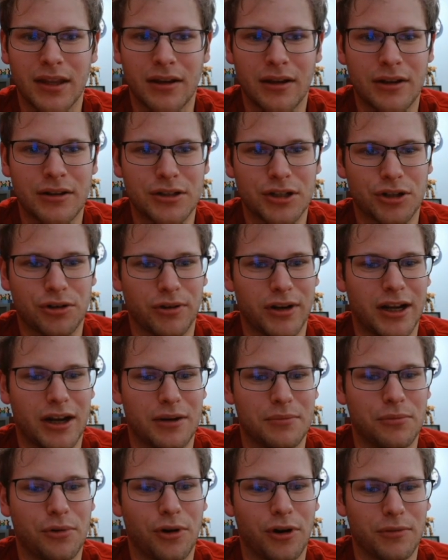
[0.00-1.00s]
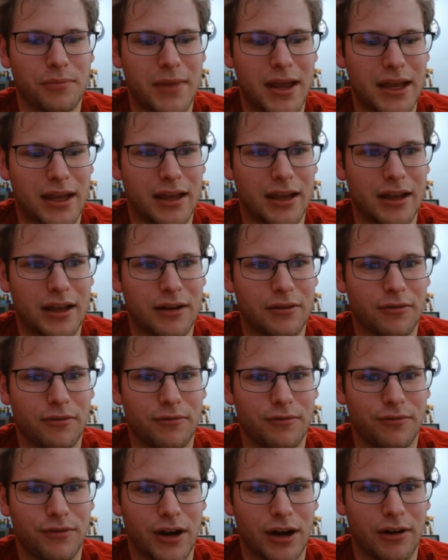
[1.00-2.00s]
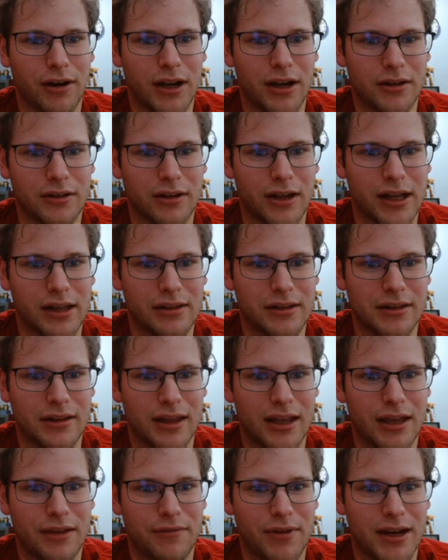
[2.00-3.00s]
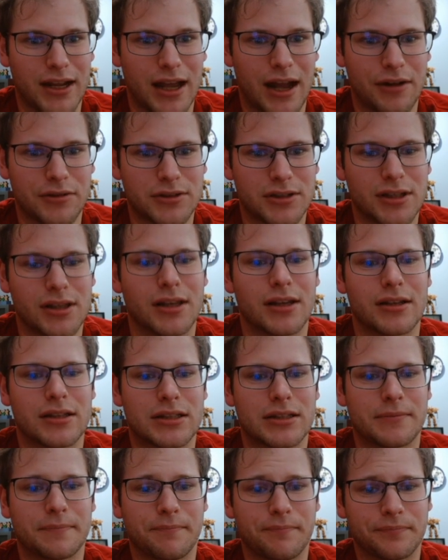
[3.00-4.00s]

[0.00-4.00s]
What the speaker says: Decree on board, making it very unlikely that they have any outs to this.